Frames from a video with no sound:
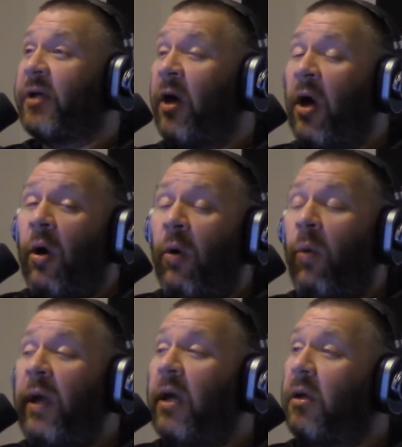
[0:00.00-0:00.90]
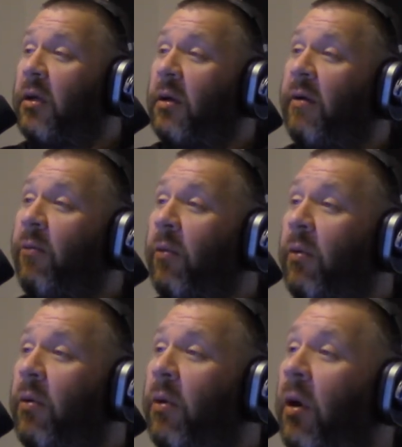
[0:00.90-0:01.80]
we're if we're we, yeah, how can we
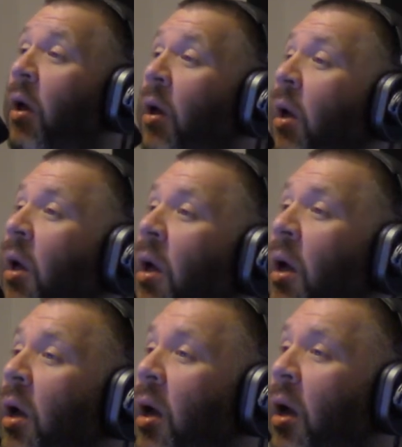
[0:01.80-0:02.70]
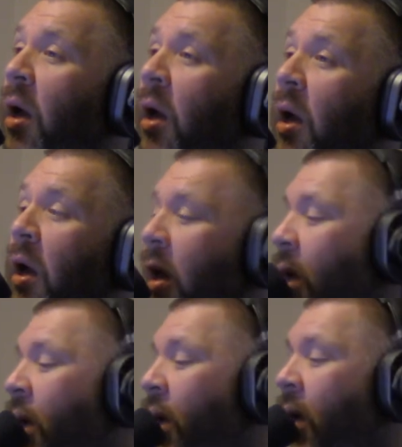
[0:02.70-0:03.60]
be better? And that's when I'm that's people
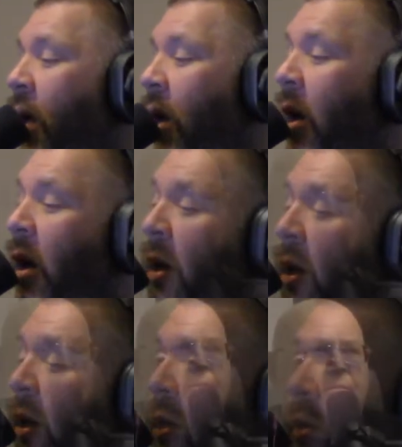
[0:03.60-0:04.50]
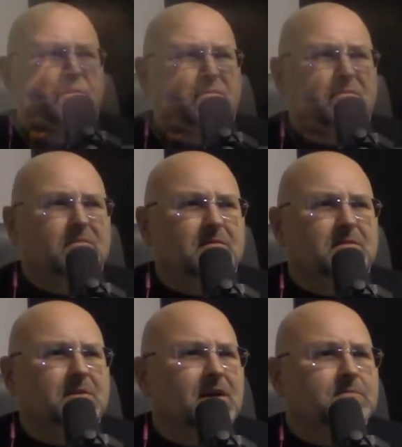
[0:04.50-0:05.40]
ask me like, hey, you
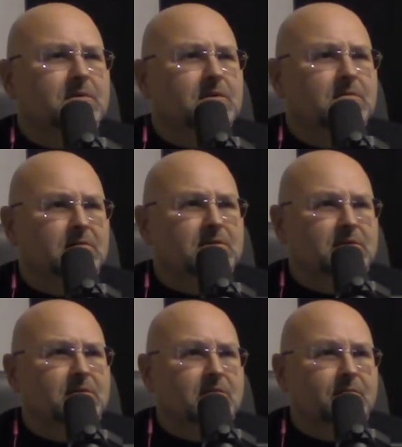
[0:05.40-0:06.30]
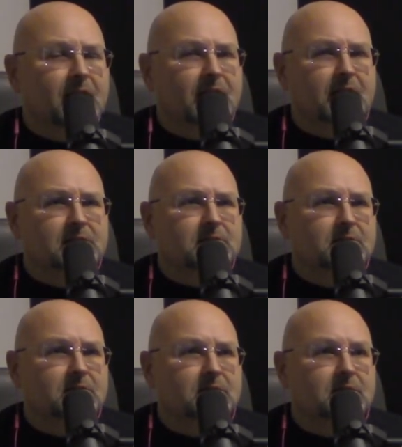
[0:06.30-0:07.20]
somebody asked me, you listen to your own podcast?
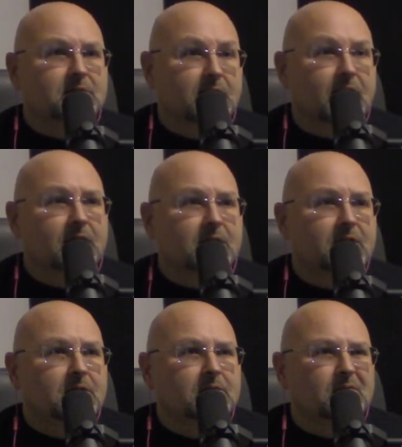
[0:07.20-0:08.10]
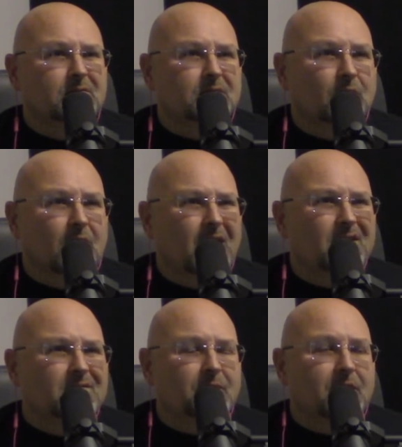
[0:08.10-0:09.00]
Yeah. Why?
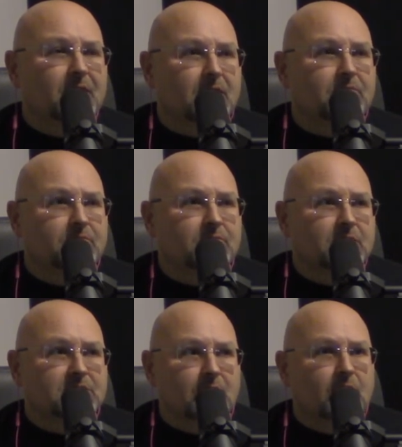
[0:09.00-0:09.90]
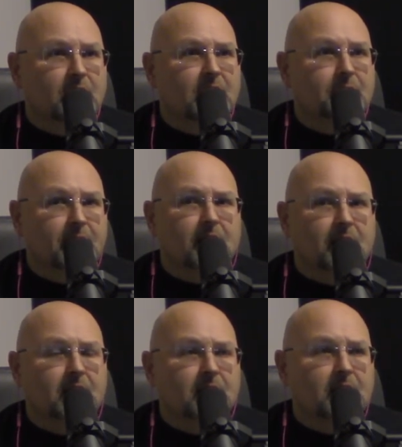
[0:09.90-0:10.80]
That's weird. I go because I want to get
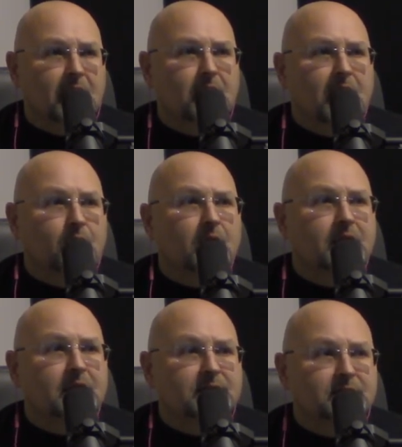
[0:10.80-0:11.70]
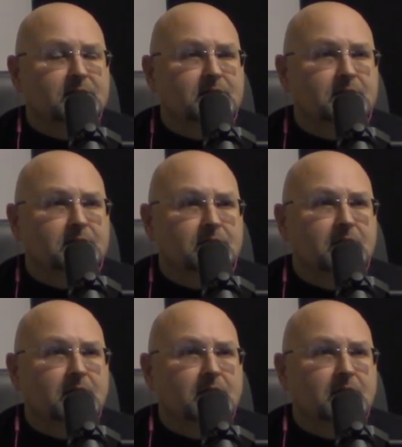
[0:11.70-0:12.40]
better. I, I want to listen to